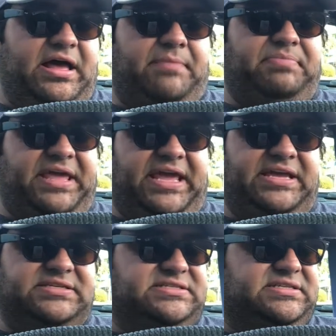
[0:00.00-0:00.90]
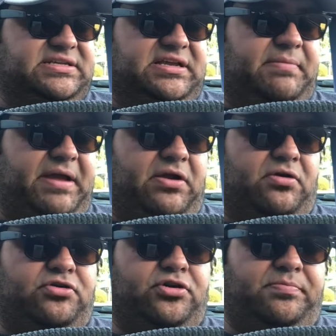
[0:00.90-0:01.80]
P is
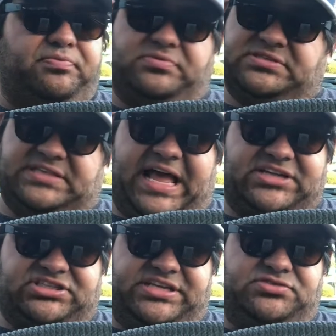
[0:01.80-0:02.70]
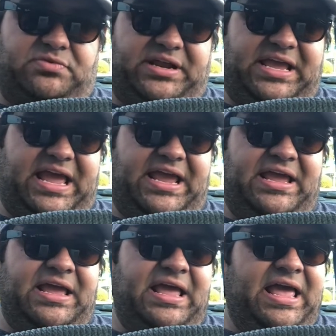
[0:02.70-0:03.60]
Camaro Coupe / Z28.